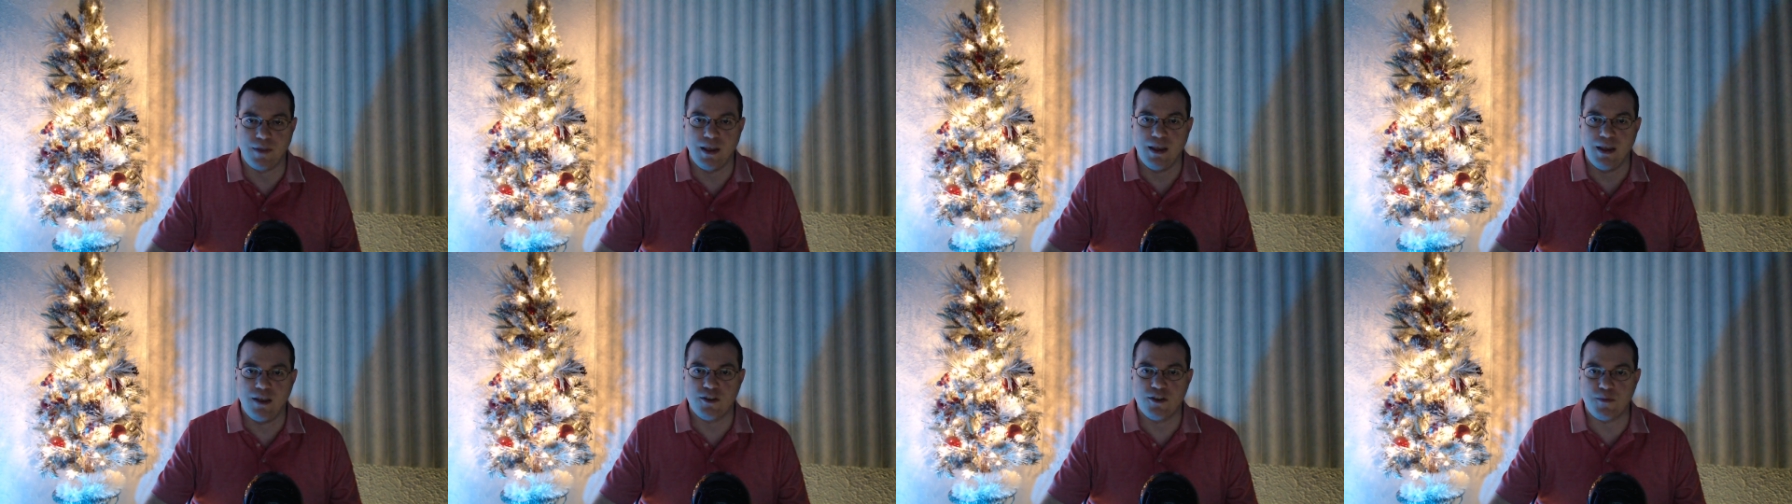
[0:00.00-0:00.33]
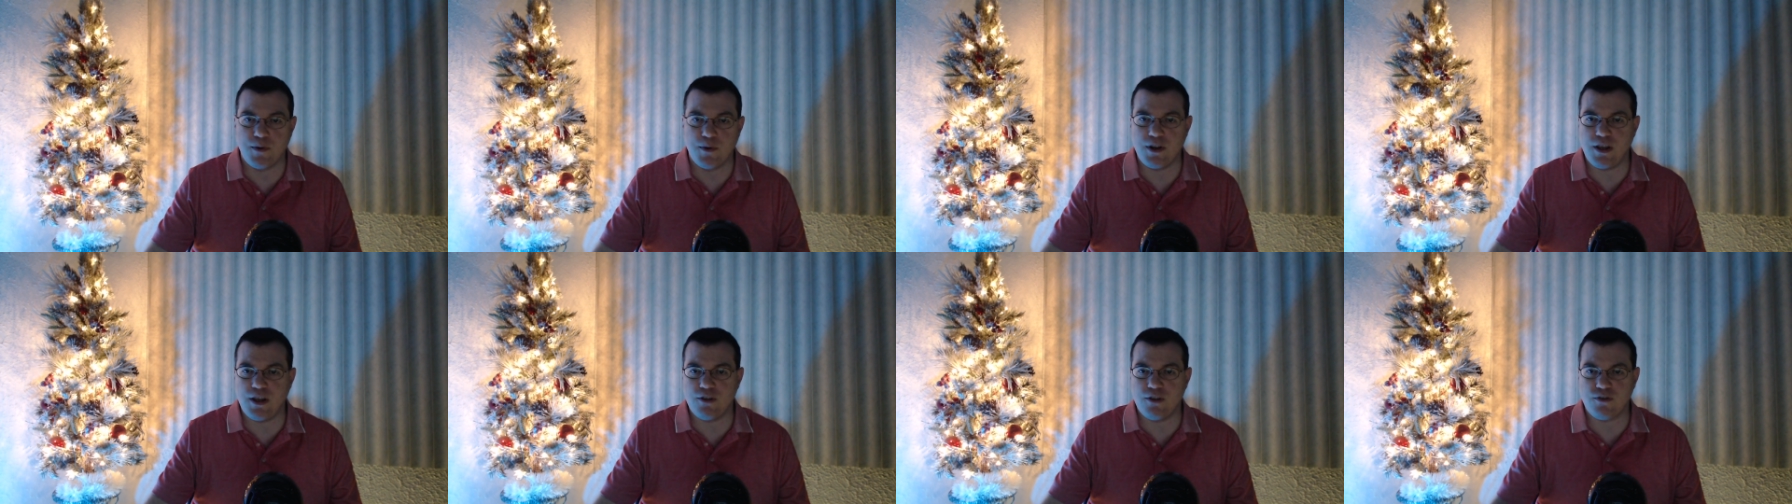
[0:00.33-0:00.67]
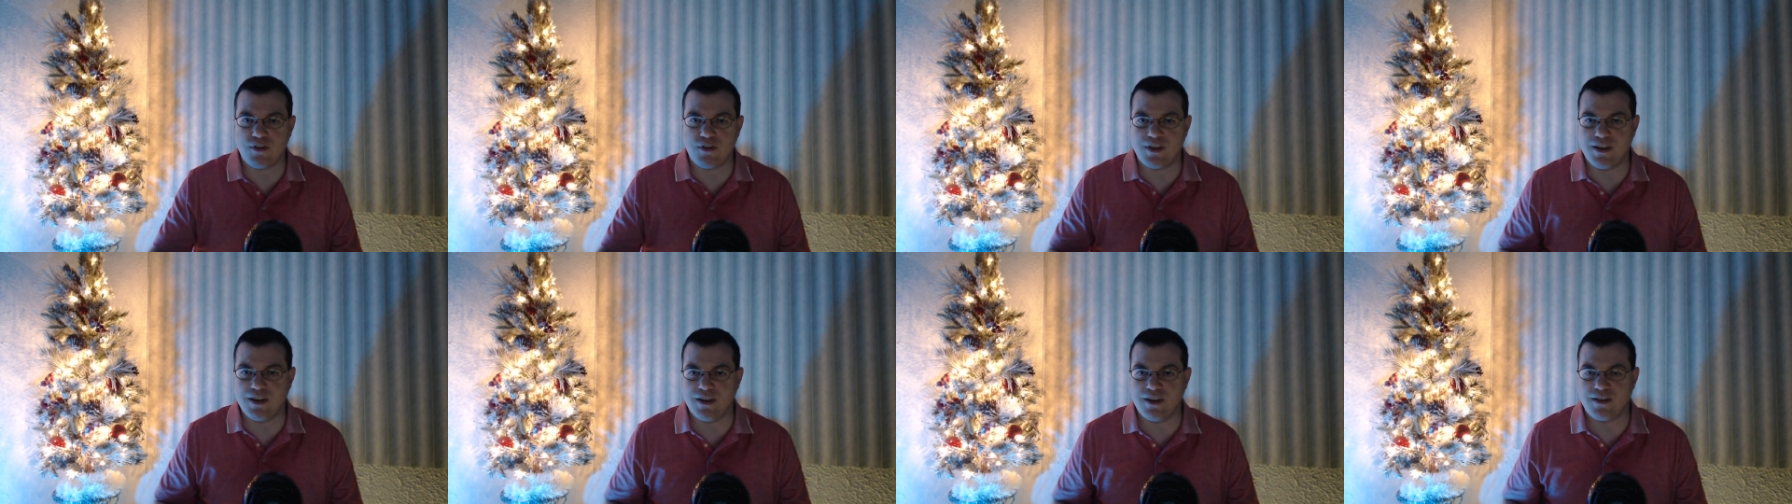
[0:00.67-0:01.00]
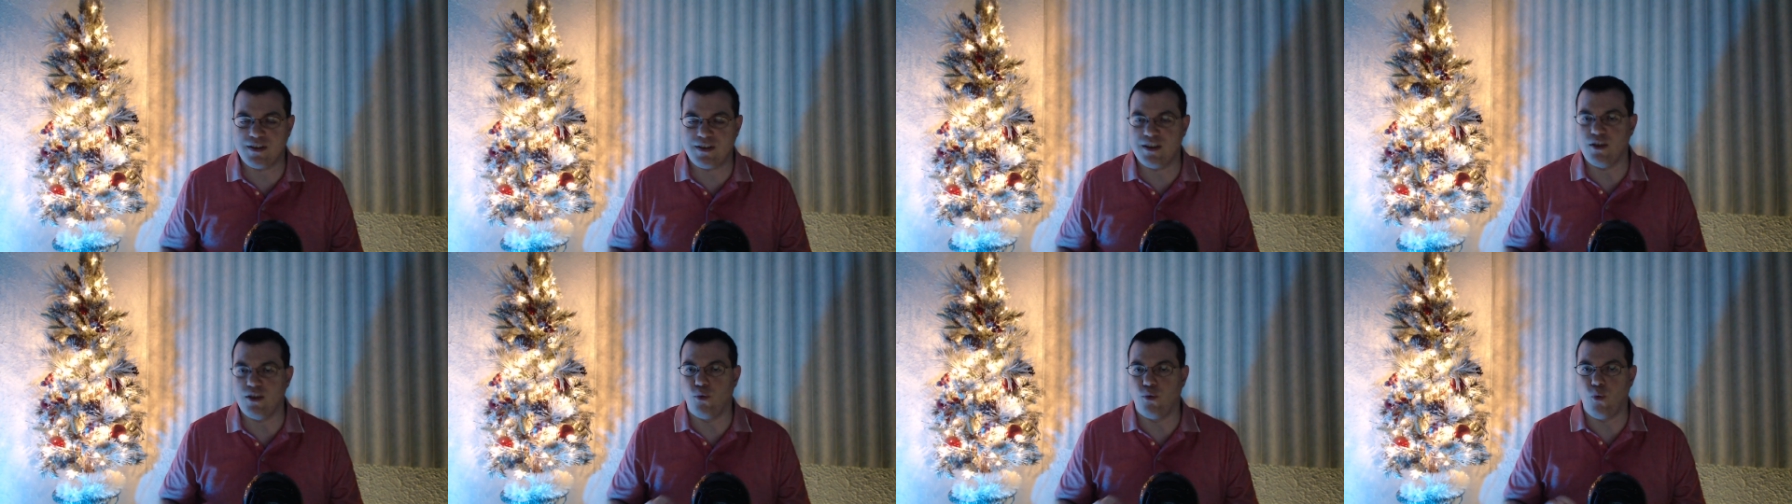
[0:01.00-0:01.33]
It's pretty interesting to
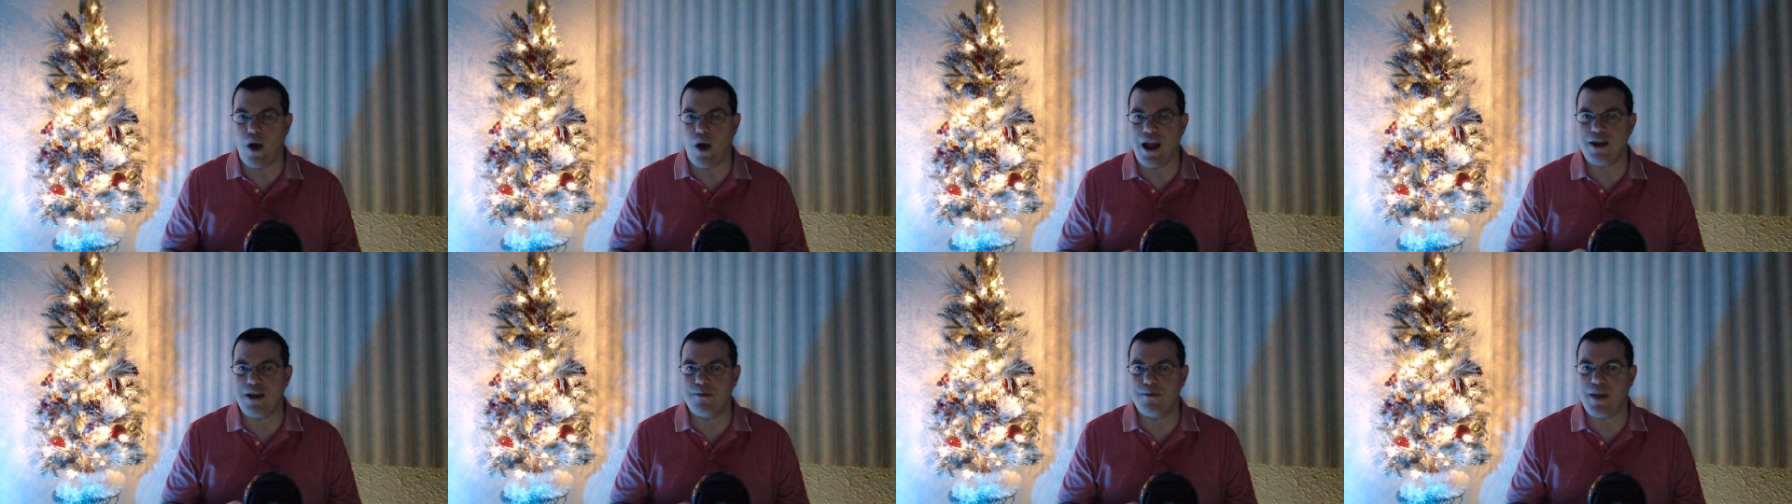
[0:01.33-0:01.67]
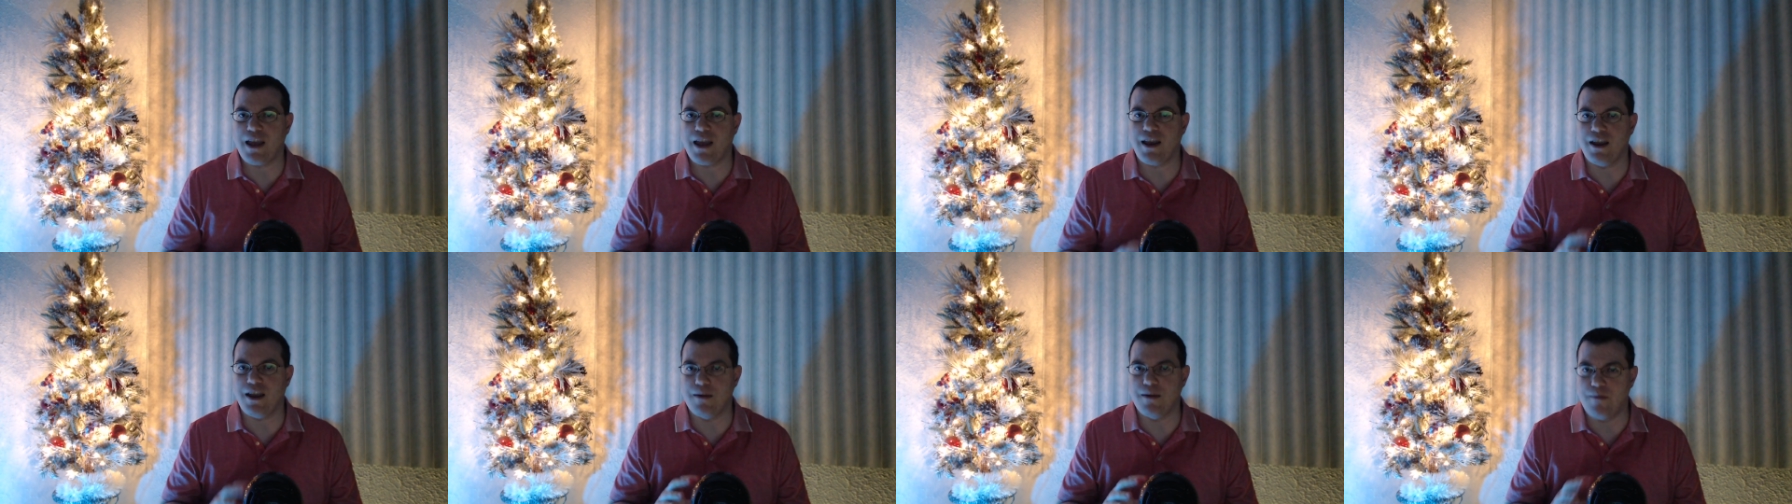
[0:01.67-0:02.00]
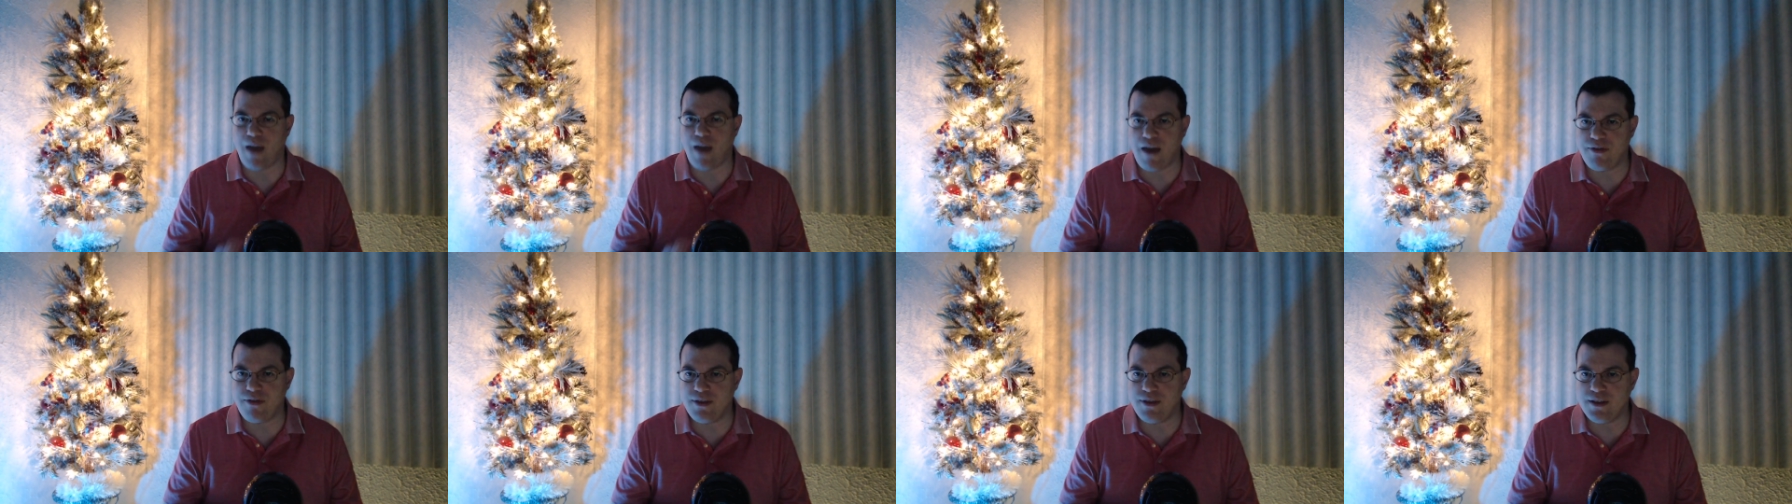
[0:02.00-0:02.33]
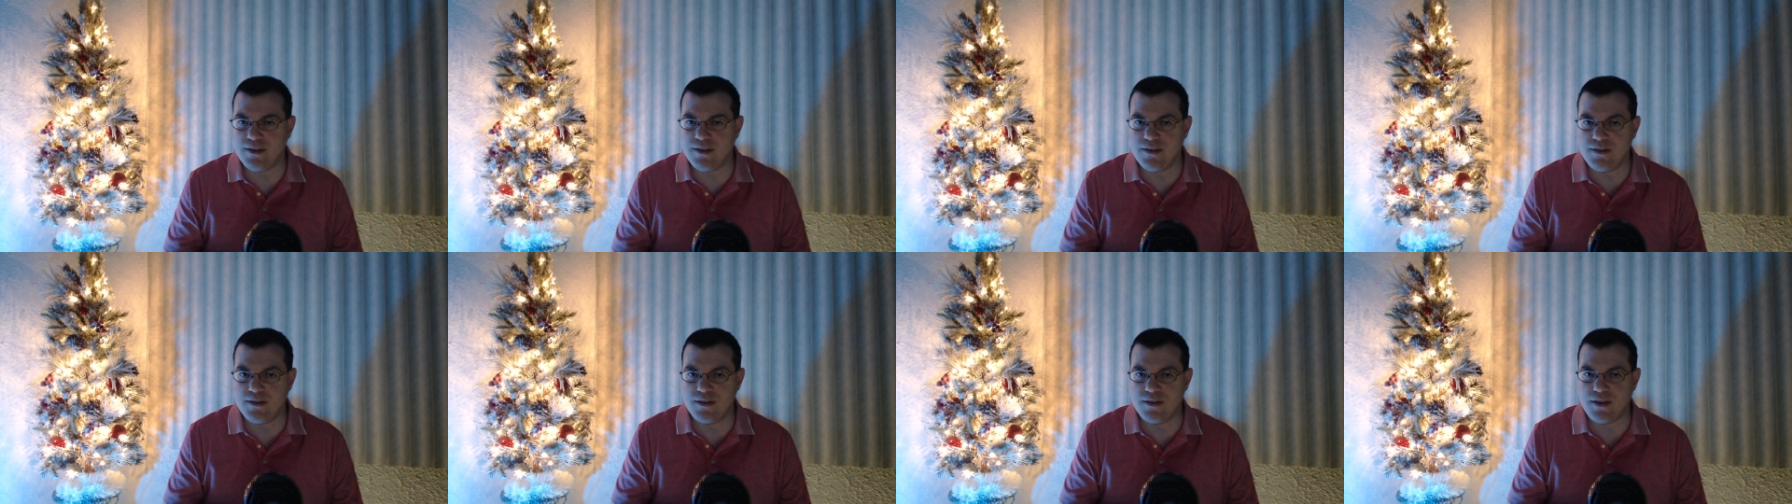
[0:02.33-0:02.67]
see the winemaking
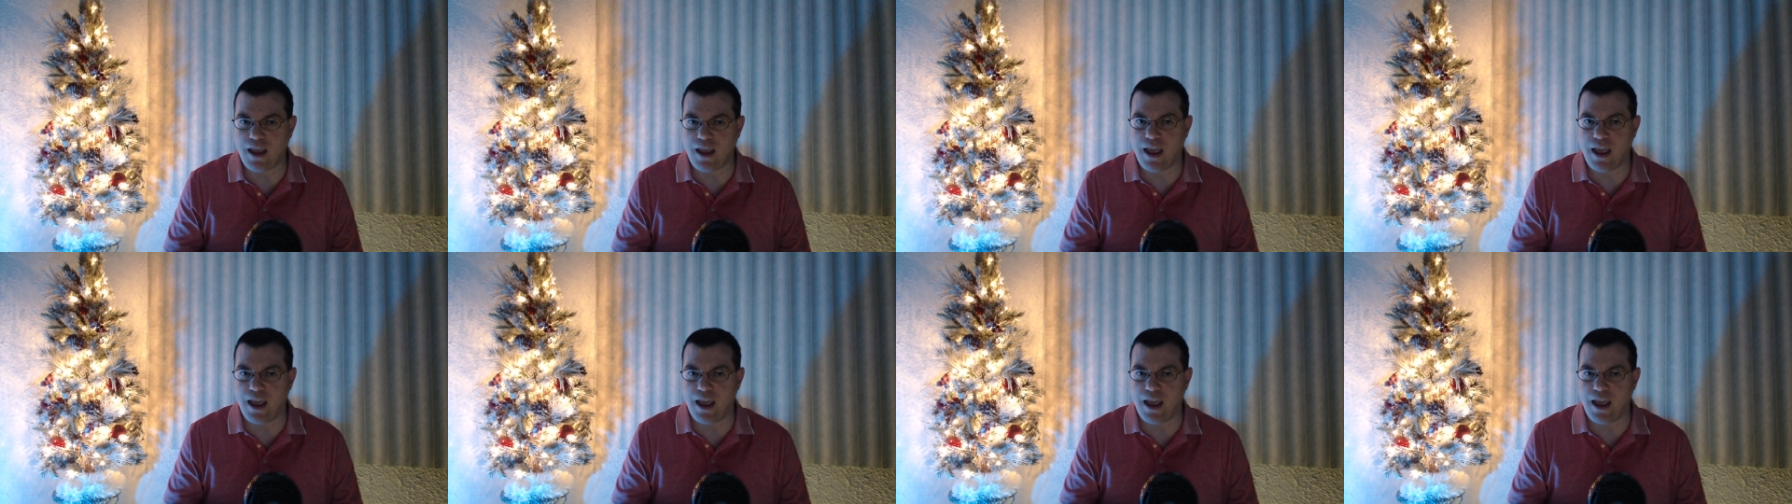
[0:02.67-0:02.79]
methods